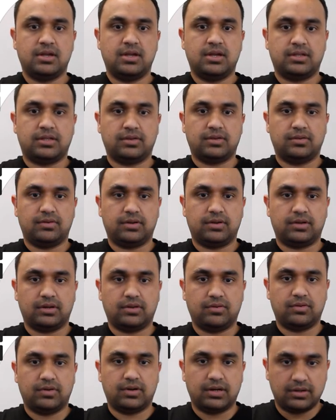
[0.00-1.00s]
So you can
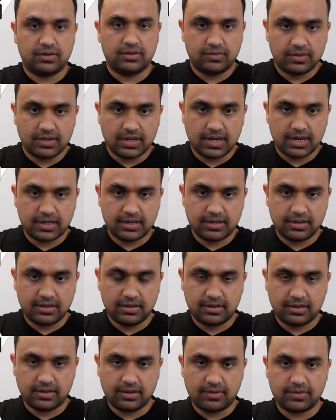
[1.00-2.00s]
go ahead and do that.
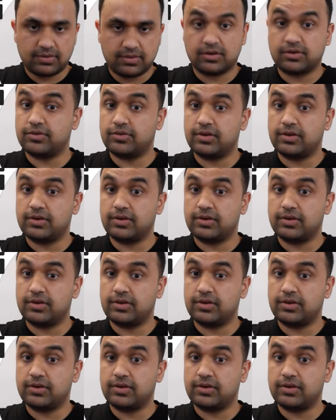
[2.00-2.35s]
I was not